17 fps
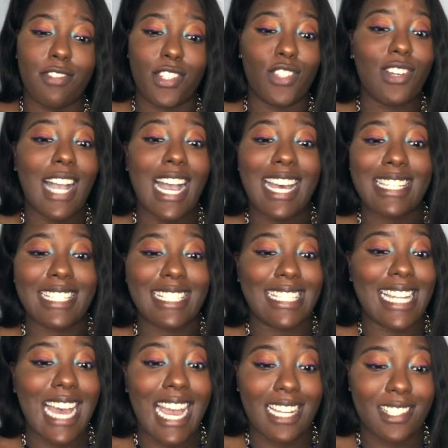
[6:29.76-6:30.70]
you guys
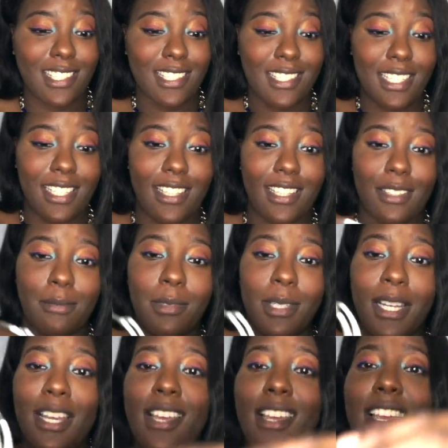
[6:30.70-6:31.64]
not to see them.
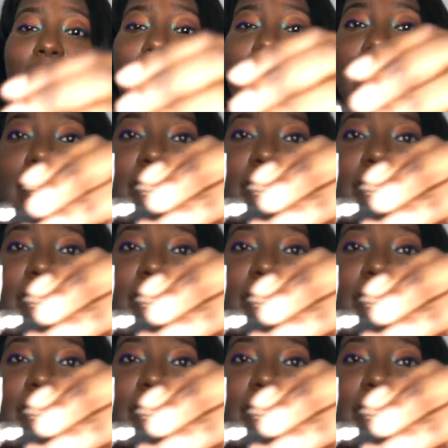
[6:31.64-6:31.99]
And